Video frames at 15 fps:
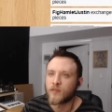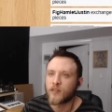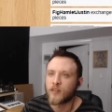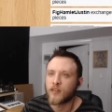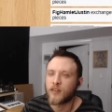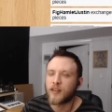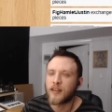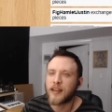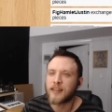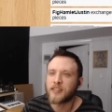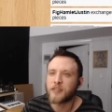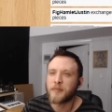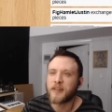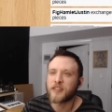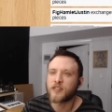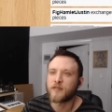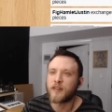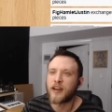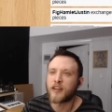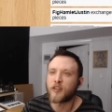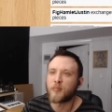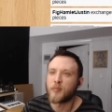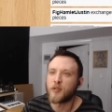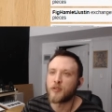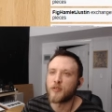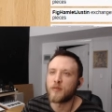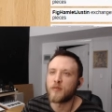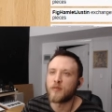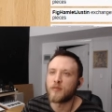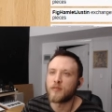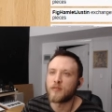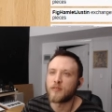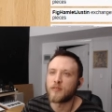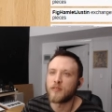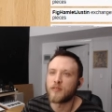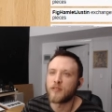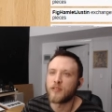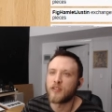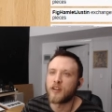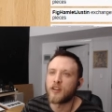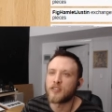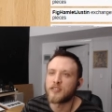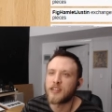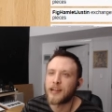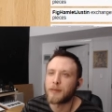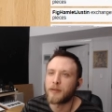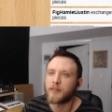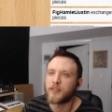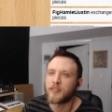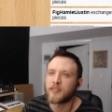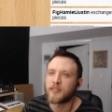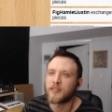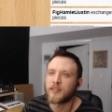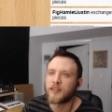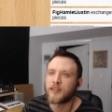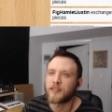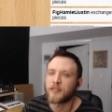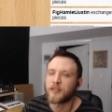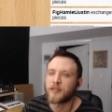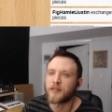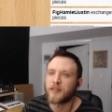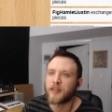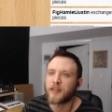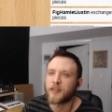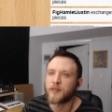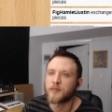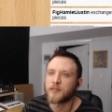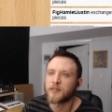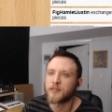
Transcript: It has to be its final move on top of it. I don't know if that helps.